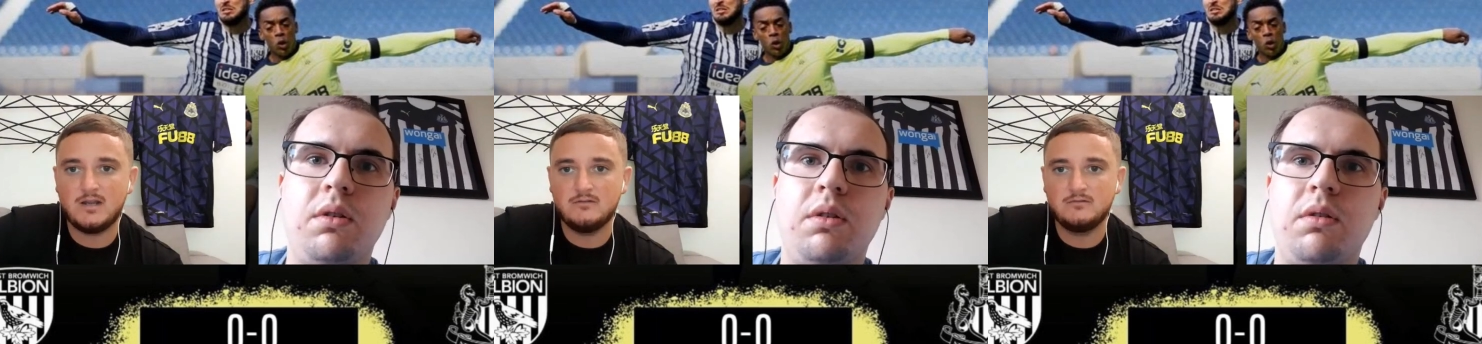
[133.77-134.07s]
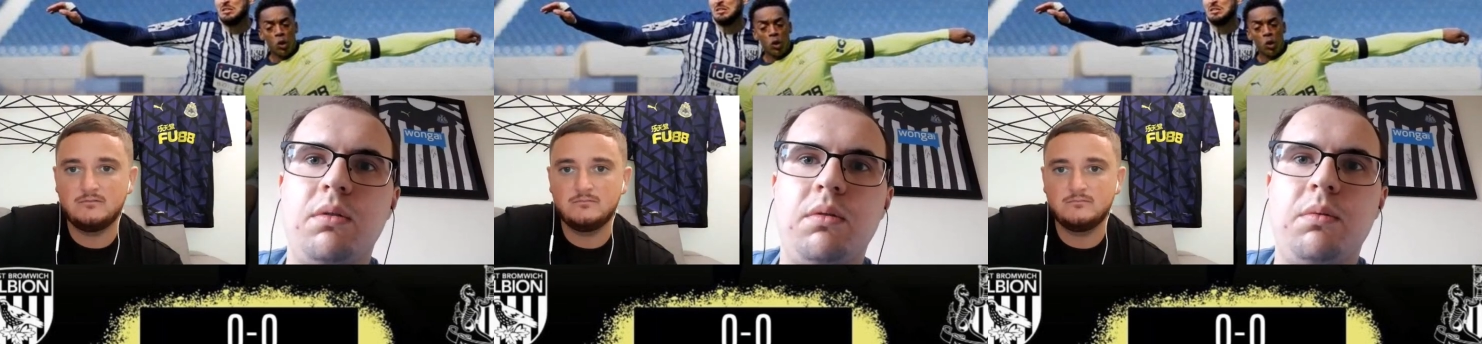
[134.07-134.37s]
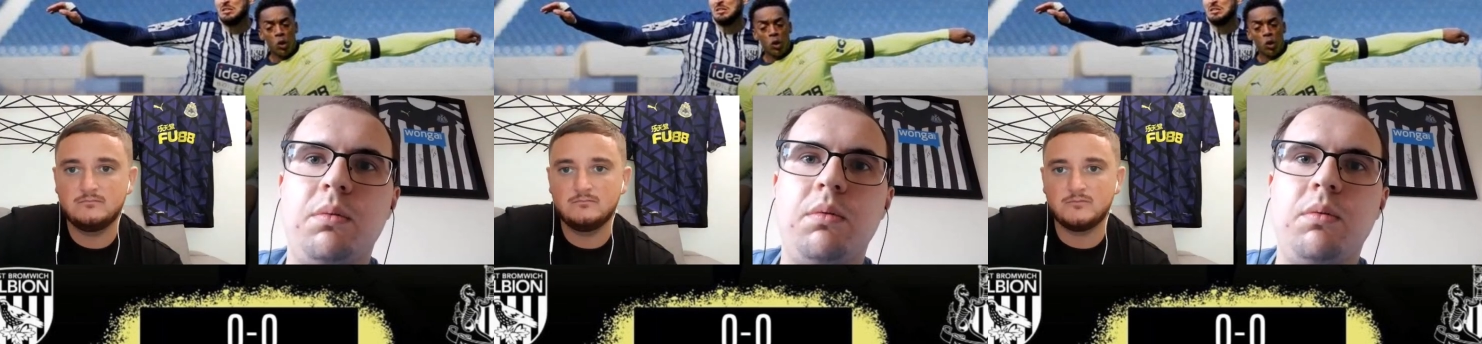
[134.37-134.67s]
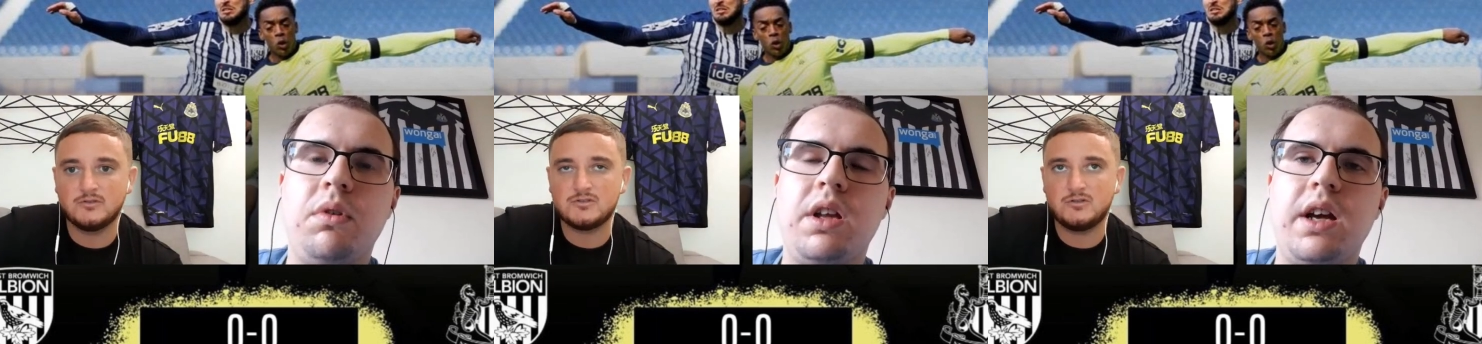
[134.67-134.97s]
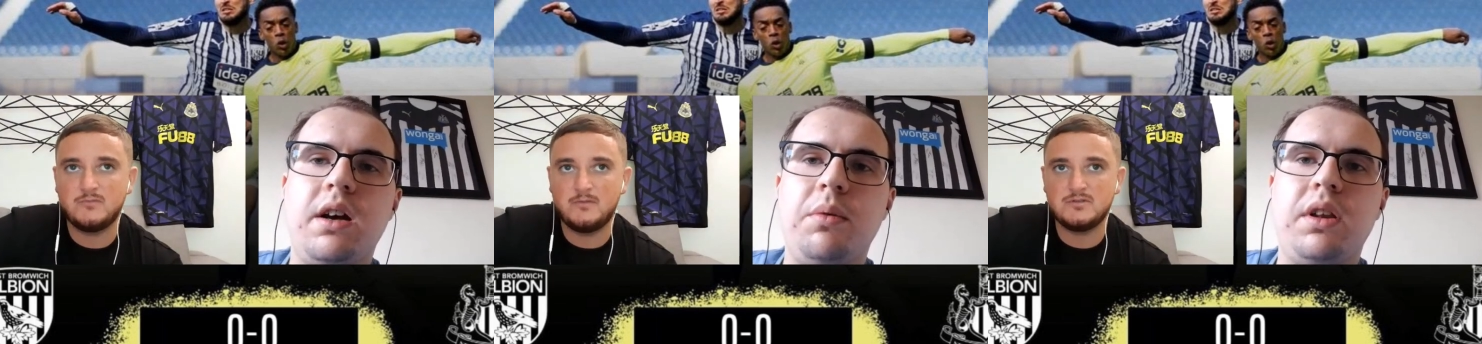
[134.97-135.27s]
Speaker 1: Carroll, not
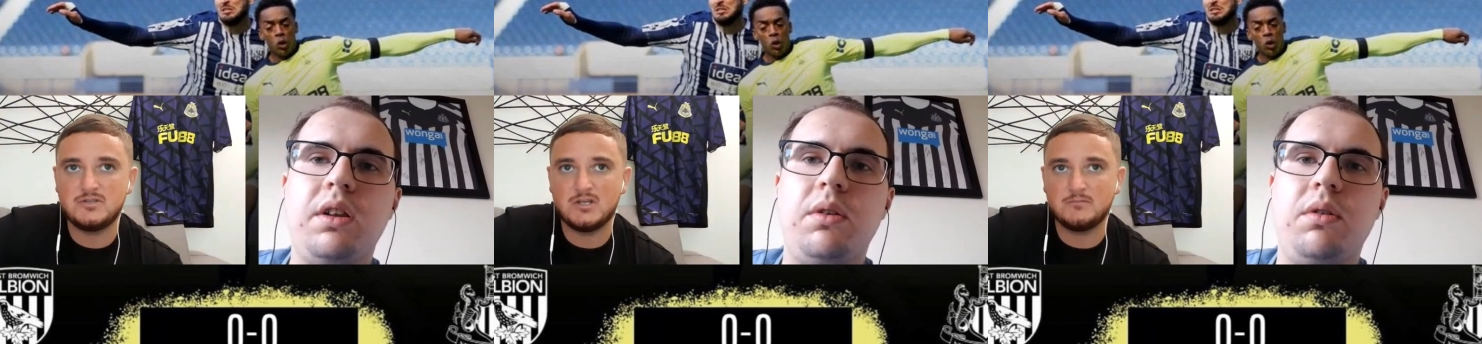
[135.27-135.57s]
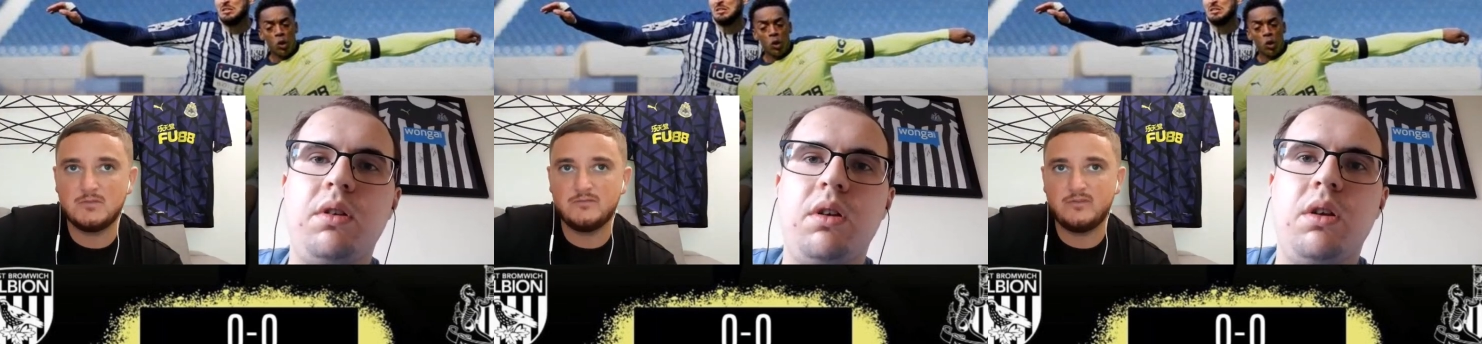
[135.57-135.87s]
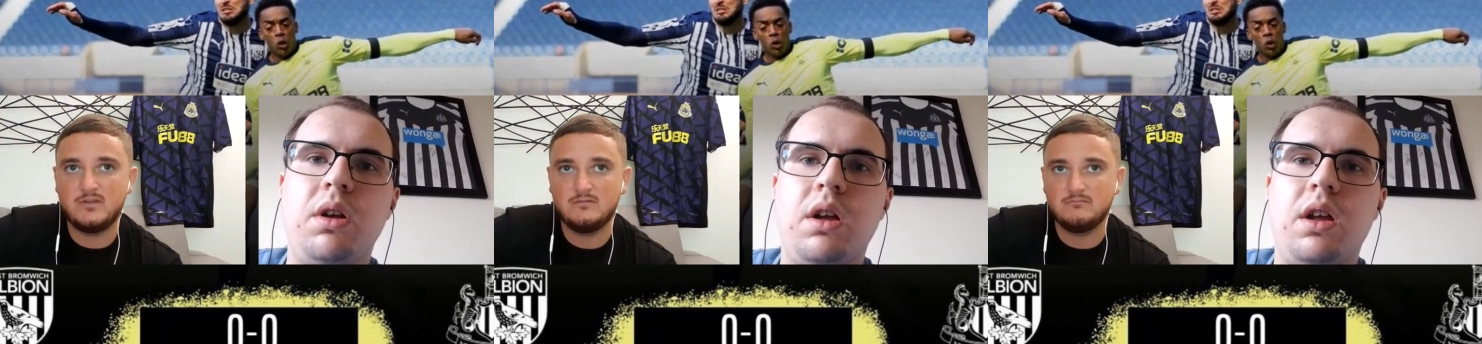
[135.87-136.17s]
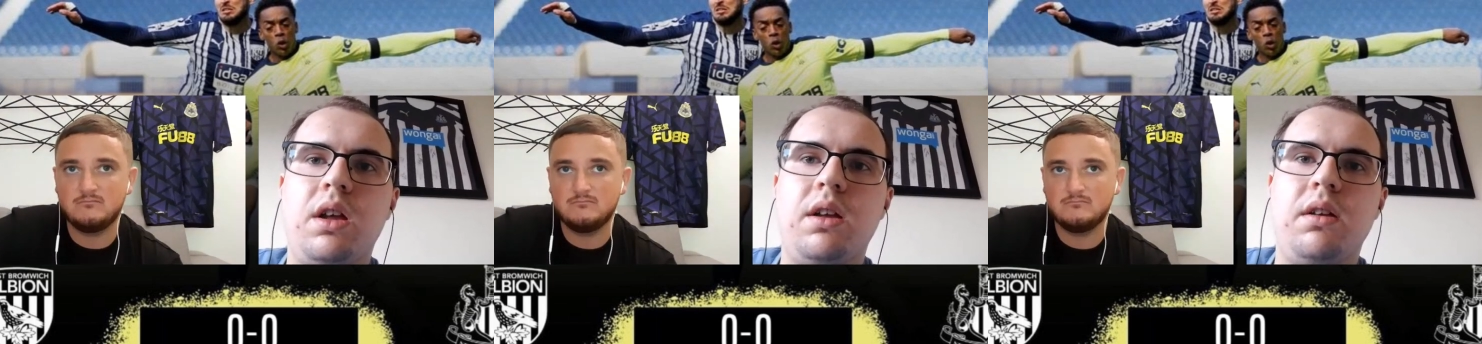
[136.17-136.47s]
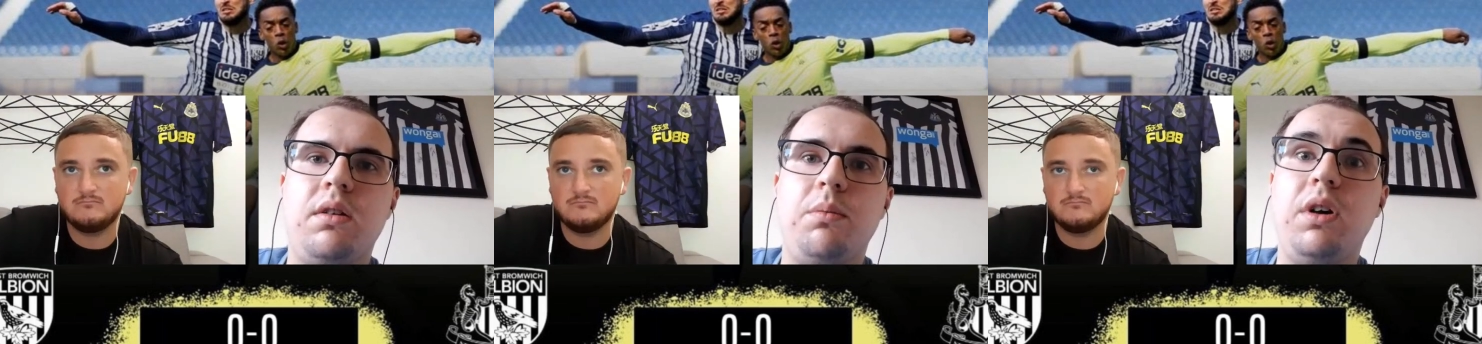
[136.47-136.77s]
starting Jacob Murphy?
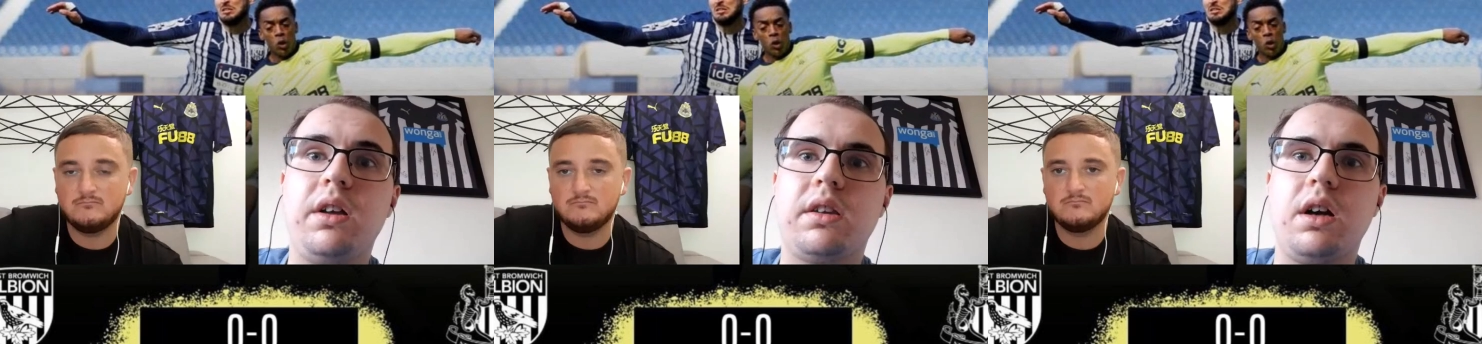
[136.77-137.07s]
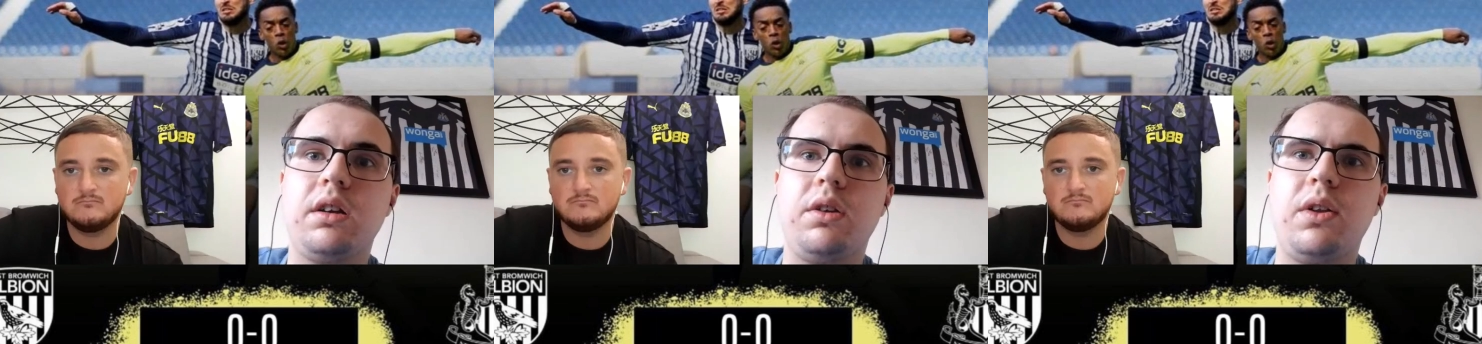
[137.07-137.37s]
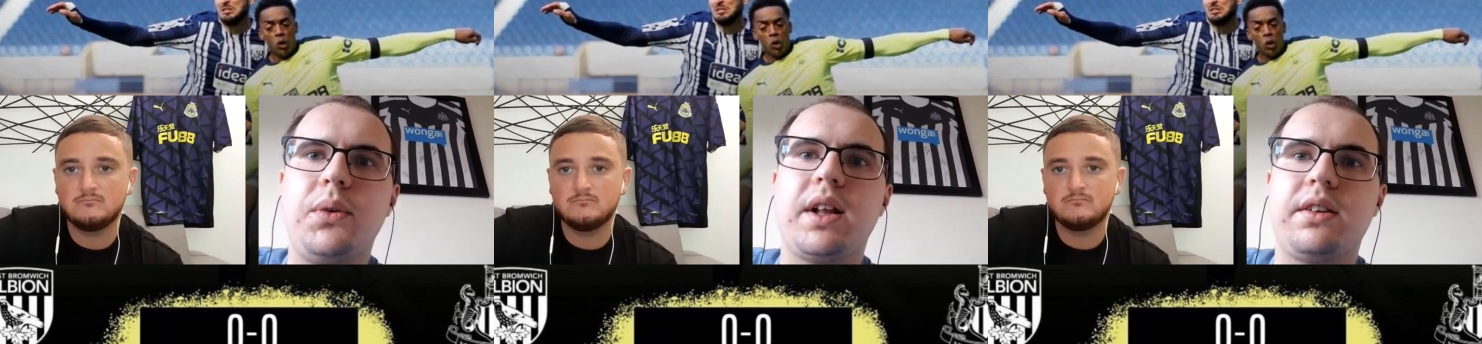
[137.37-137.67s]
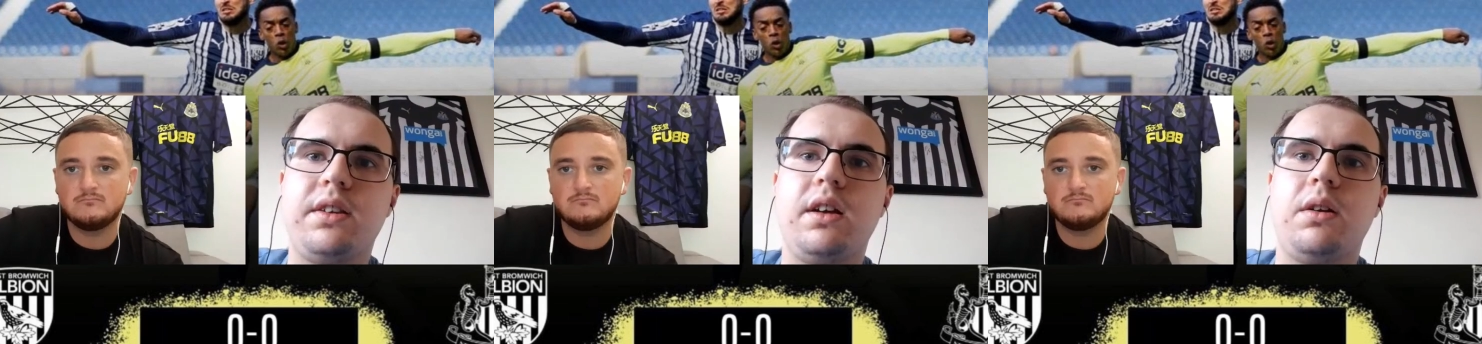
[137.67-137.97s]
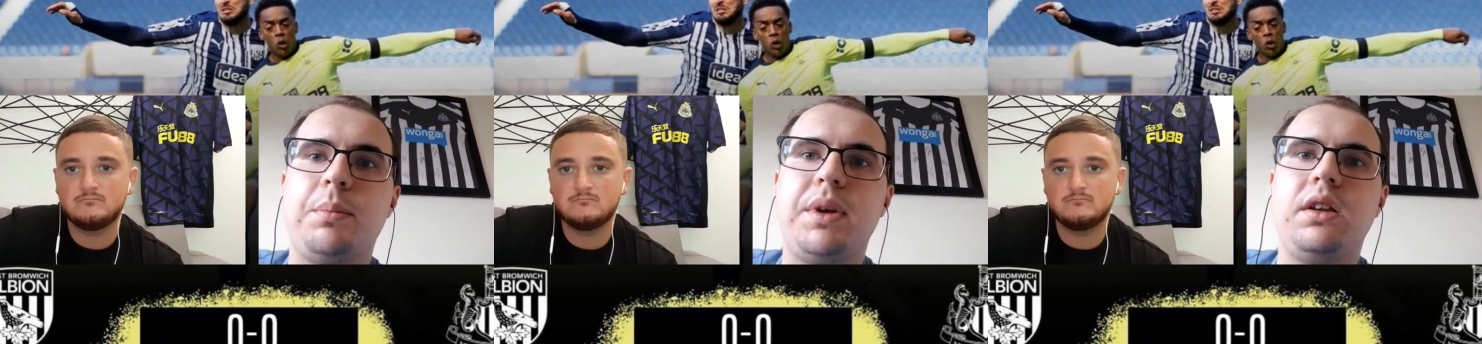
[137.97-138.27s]
Speaker 2: Well, exactly. Well, that's
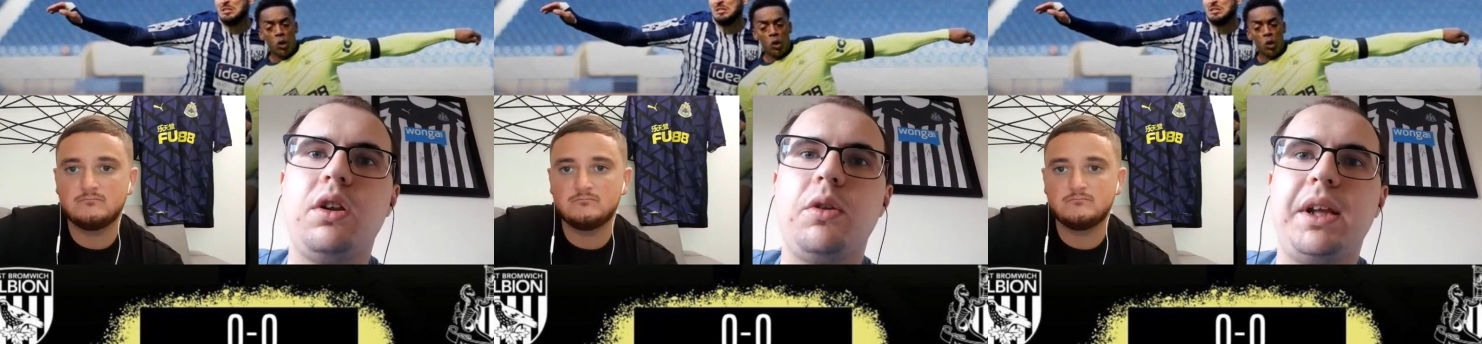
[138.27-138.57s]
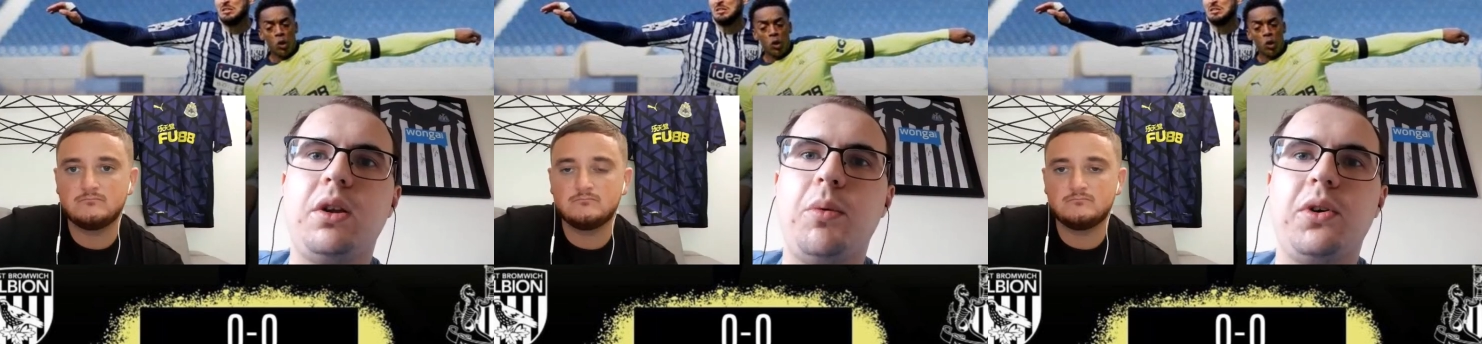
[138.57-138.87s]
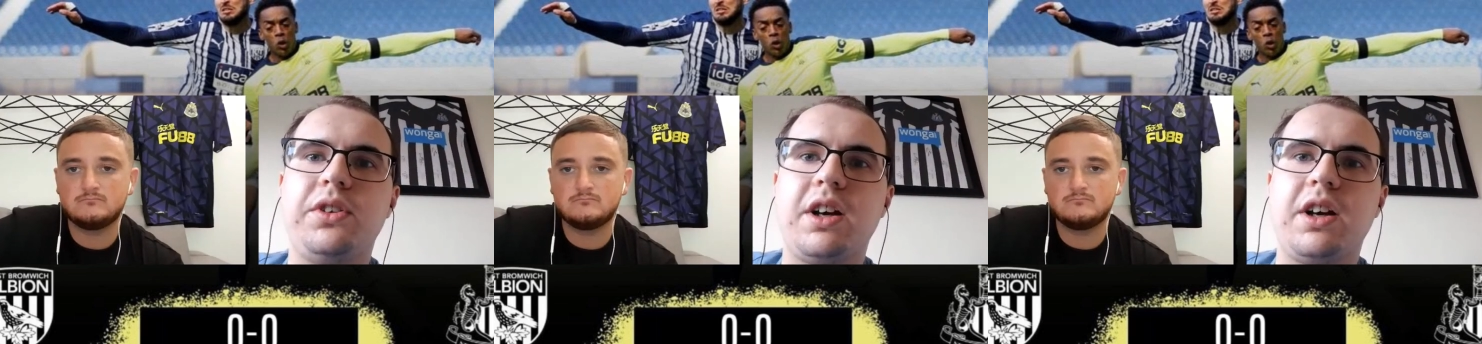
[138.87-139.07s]
it. I mean, the one